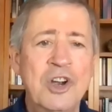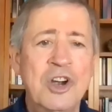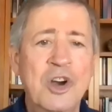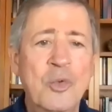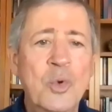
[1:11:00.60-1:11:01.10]

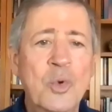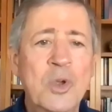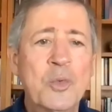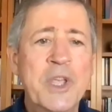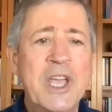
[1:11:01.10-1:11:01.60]
or will
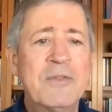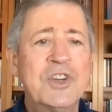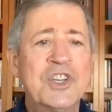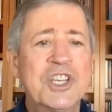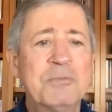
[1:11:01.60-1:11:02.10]
we ever
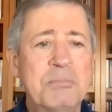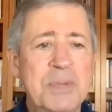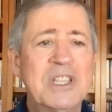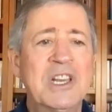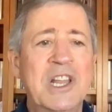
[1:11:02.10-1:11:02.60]
just be
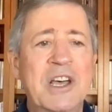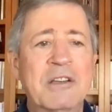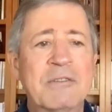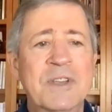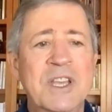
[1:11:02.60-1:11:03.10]
the
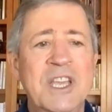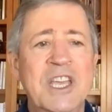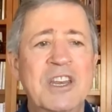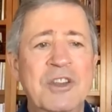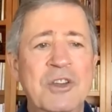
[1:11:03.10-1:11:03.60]
love
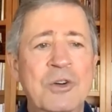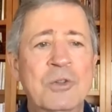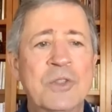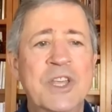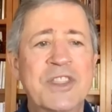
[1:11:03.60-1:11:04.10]
and know
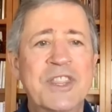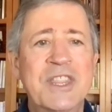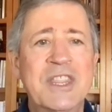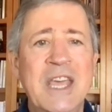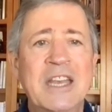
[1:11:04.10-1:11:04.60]
that
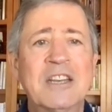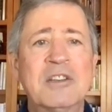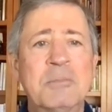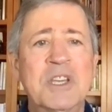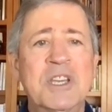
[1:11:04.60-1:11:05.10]
that to
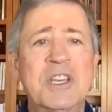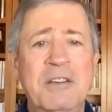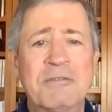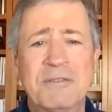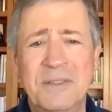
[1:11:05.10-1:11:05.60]
be
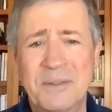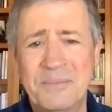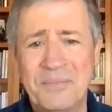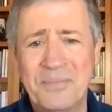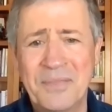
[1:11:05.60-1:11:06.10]
enough?
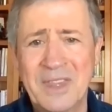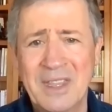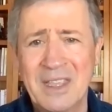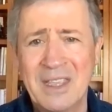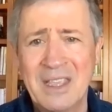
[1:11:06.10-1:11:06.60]

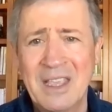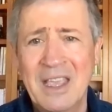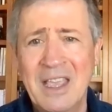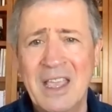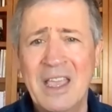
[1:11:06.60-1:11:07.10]

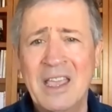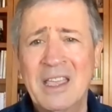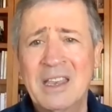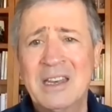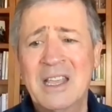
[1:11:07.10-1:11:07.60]

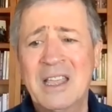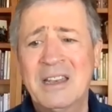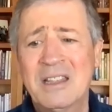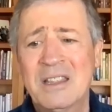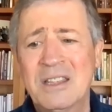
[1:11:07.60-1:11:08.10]
And I,
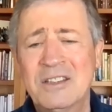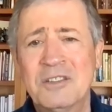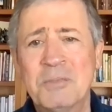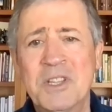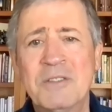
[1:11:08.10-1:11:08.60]
this has
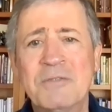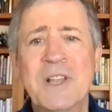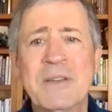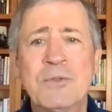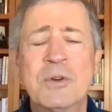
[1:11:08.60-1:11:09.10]
been the
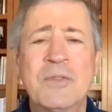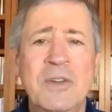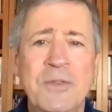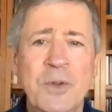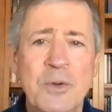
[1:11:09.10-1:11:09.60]
flavor of a
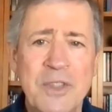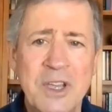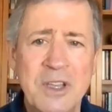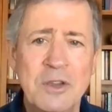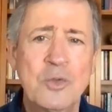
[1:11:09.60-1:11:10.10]
few of the
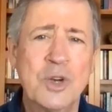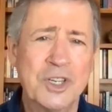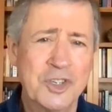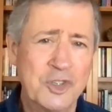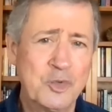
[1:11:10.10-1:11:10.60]
other
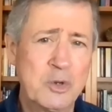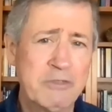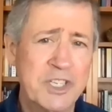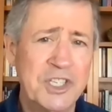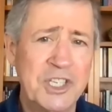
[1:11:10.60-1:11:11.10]
questions we
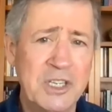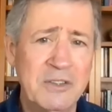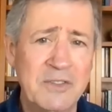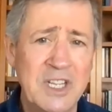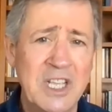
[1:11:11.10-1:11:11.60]

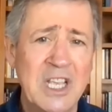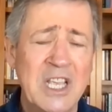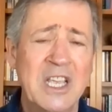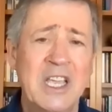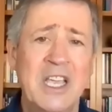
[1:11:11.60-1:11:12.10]
received.
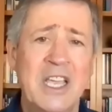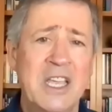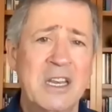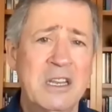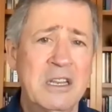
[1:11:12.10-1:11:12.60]

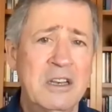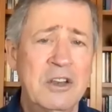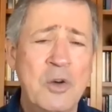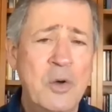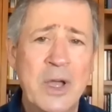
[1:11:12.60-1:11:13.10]
And
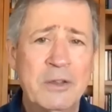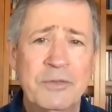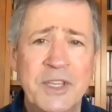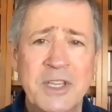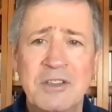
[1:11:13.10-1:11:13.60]
no, I don't
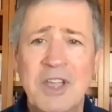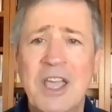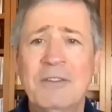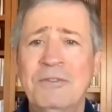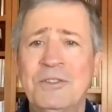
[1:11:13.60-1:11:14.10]
think you
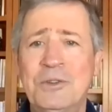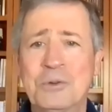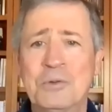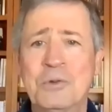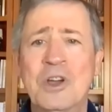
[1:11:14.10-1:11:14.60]
have
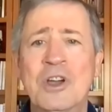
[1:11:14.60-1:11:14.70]
to